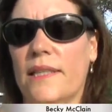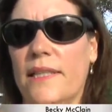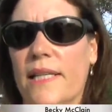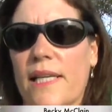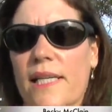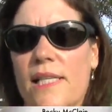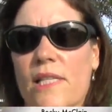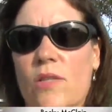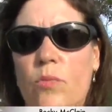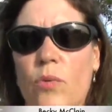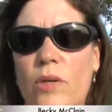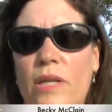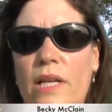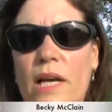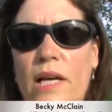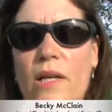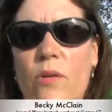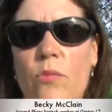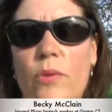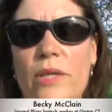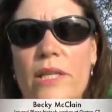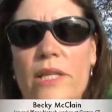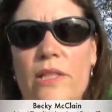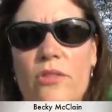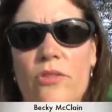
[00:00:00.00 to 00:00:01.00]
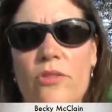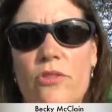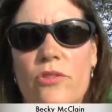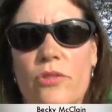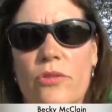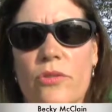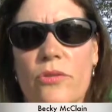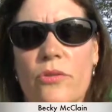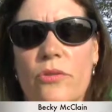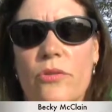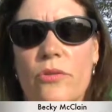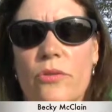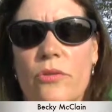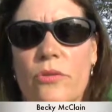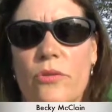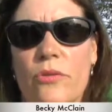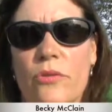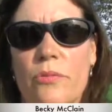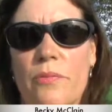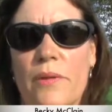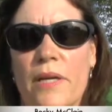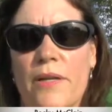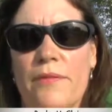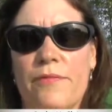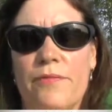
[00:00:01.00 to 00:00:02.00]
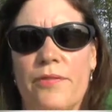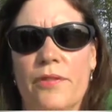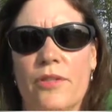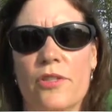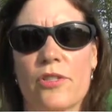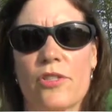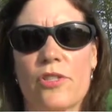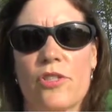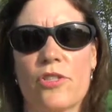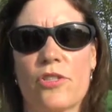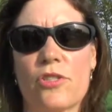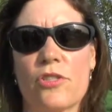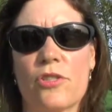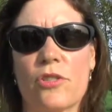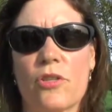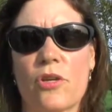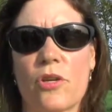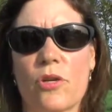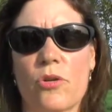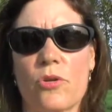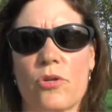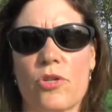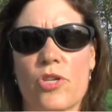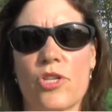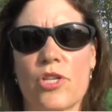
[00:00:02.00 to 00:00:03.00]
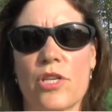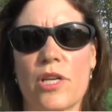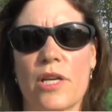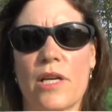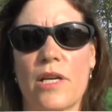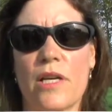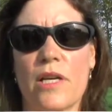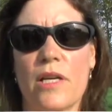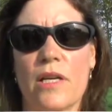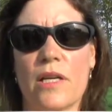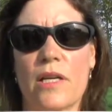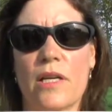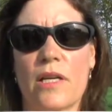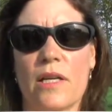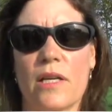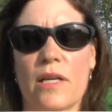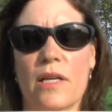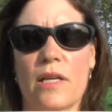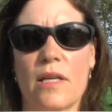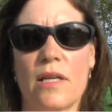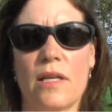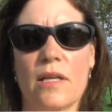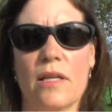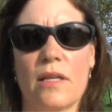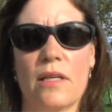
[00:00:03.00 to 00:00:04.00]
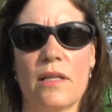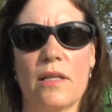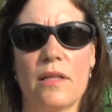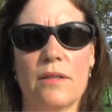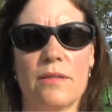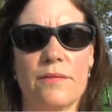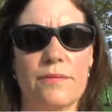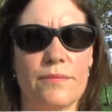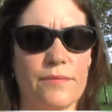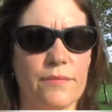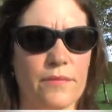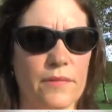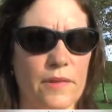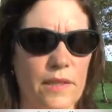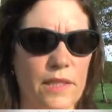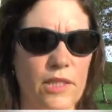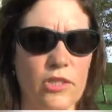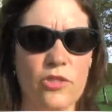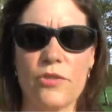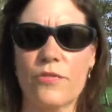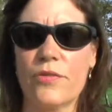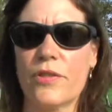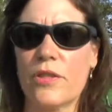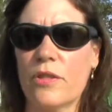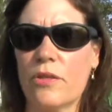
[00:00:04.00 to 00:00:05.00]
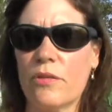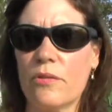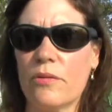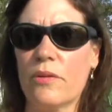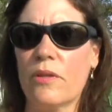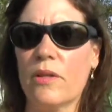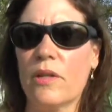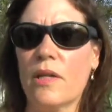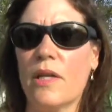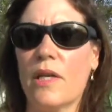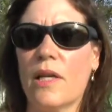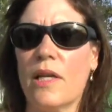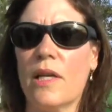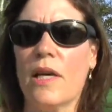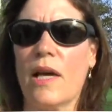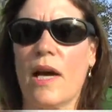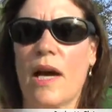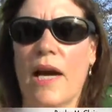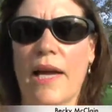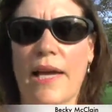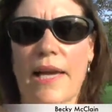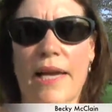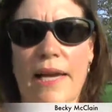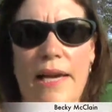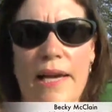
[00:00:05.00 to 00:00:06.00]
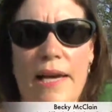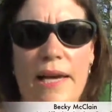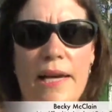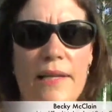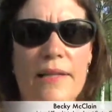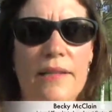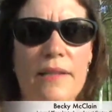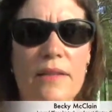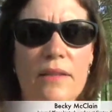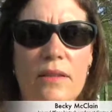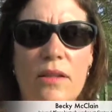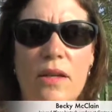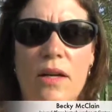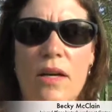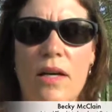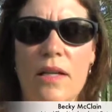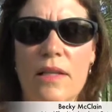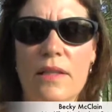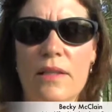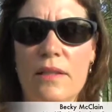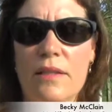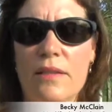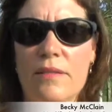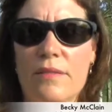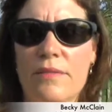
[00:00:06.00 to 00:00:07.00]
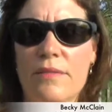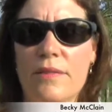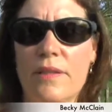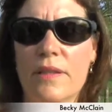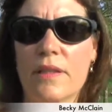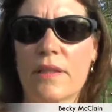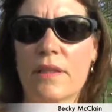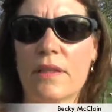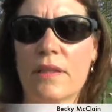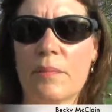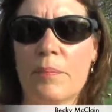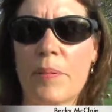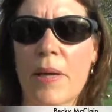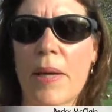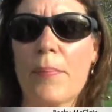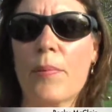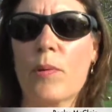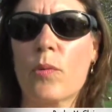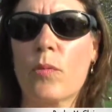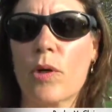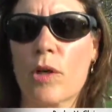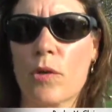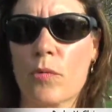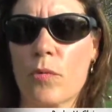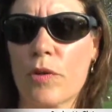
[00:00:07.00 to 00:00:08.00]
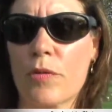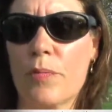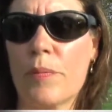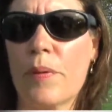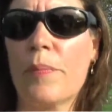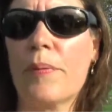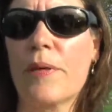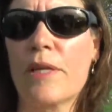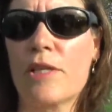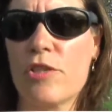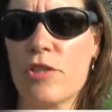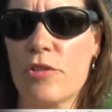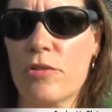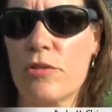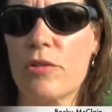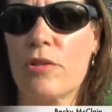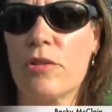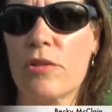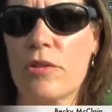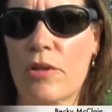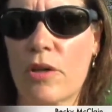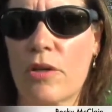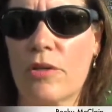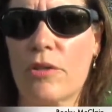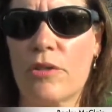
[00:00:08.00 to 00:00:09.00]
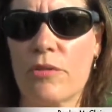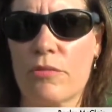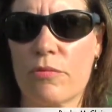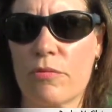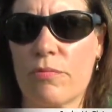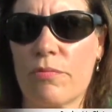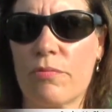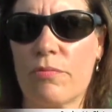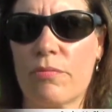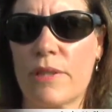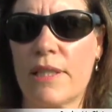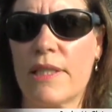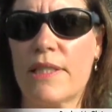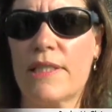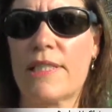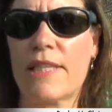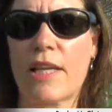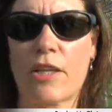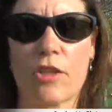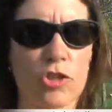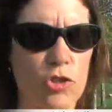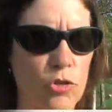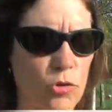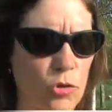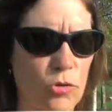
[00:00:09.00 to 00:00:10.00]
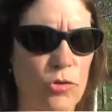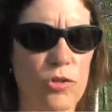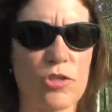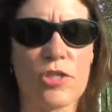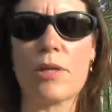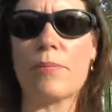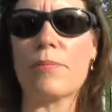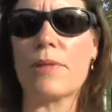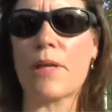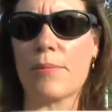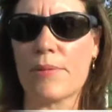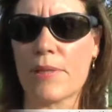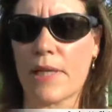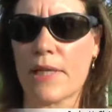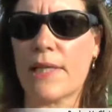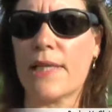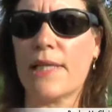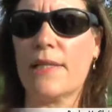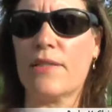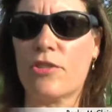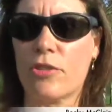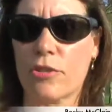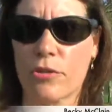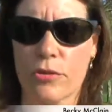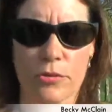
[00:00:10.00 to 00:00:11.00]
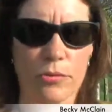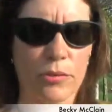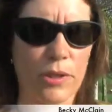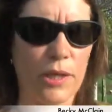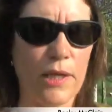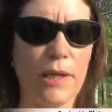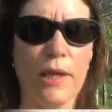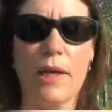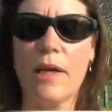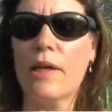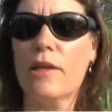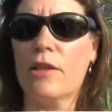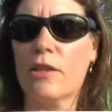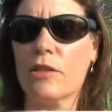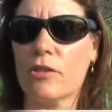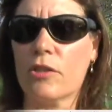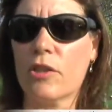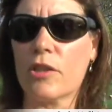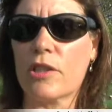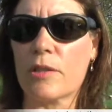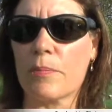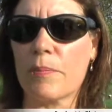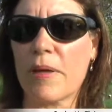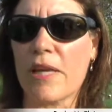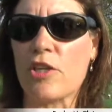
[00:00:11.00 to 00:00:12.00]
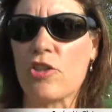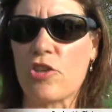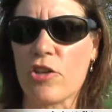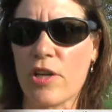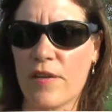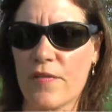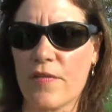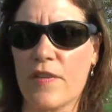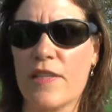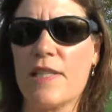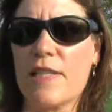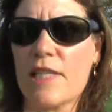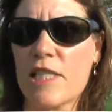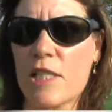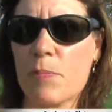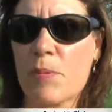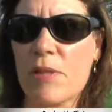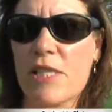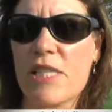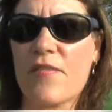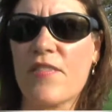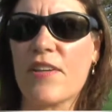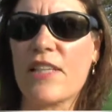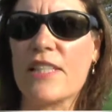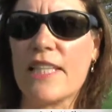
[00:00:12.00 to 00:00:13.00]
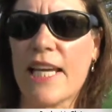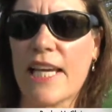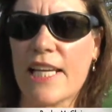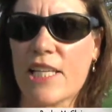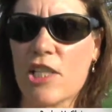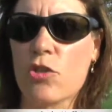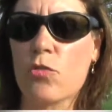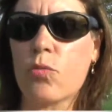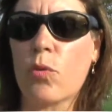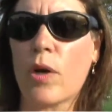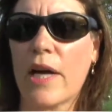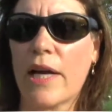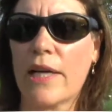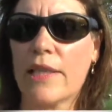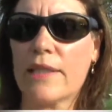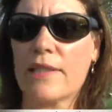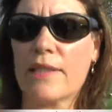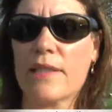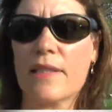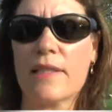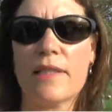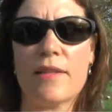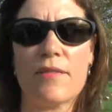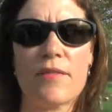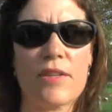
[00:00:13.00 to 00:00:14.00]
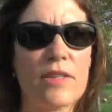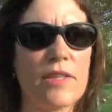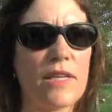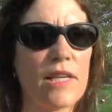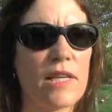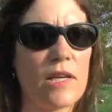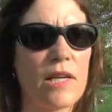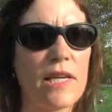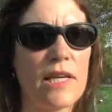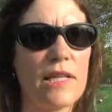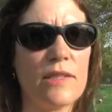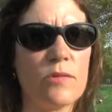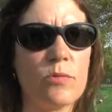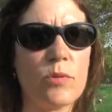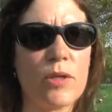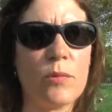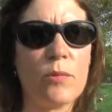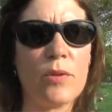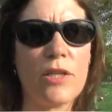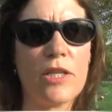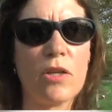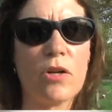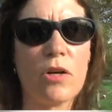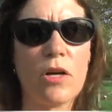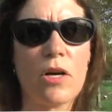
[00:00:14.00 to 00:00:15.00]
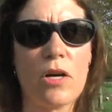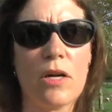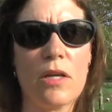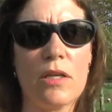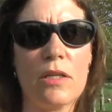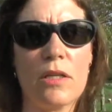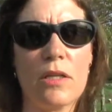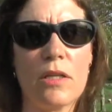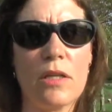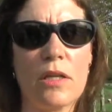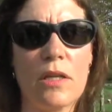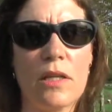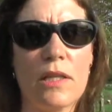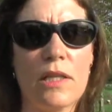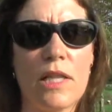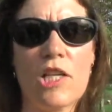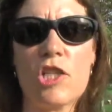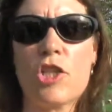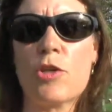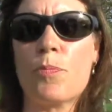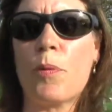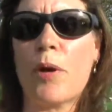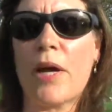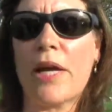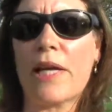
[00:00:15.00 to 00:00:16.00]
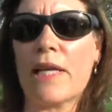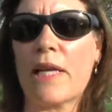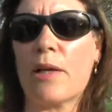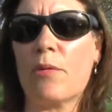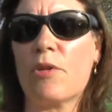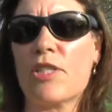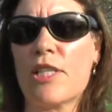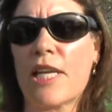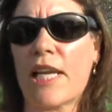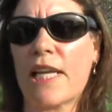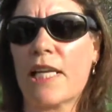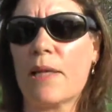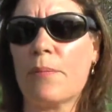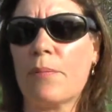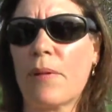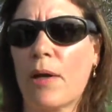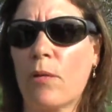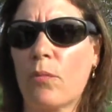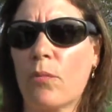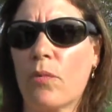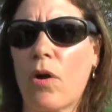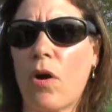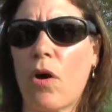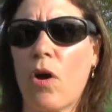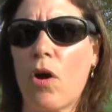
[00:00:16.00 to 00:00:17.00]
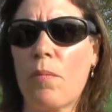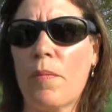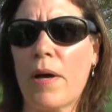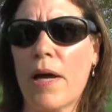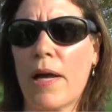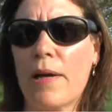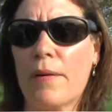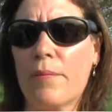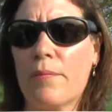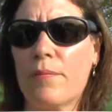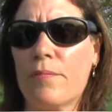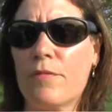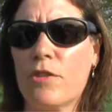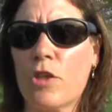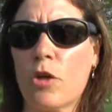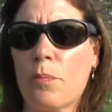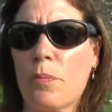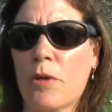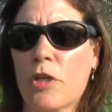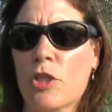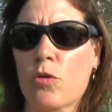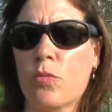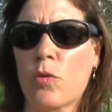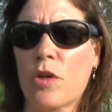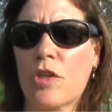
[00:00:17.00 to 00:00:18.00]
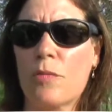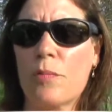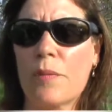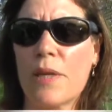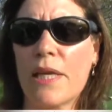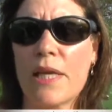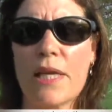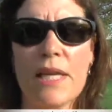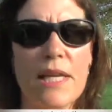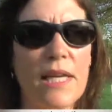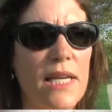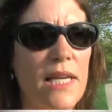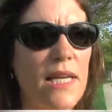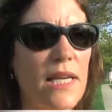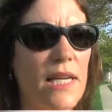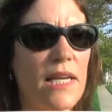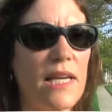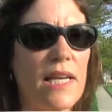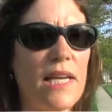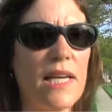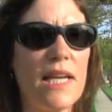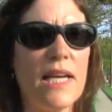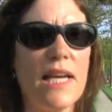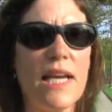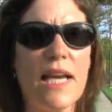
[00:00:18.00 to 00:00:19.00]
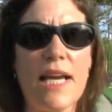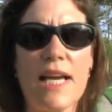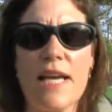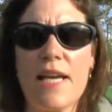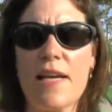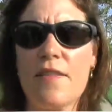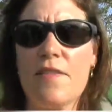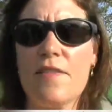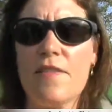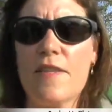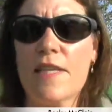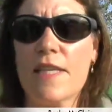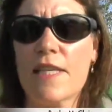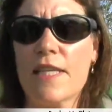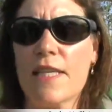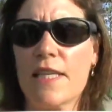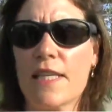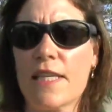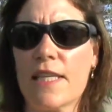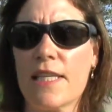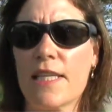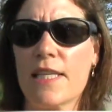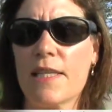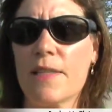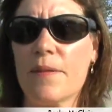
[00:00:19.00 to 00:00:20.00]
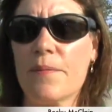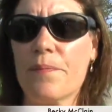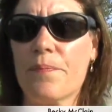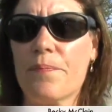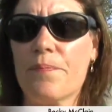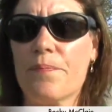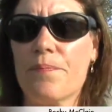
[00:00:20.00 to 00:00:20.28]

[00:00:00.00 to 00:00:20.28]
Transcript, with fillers: Yes. When I went to my first OSHA uh, interview. I had a lot of uh, paperwork with me because you you know you need to tell the truth and sometimes I need to look and make sure I have the specific dates right and everything. And we went on uh, lunch break and I was taking my all my notebooks with me, and the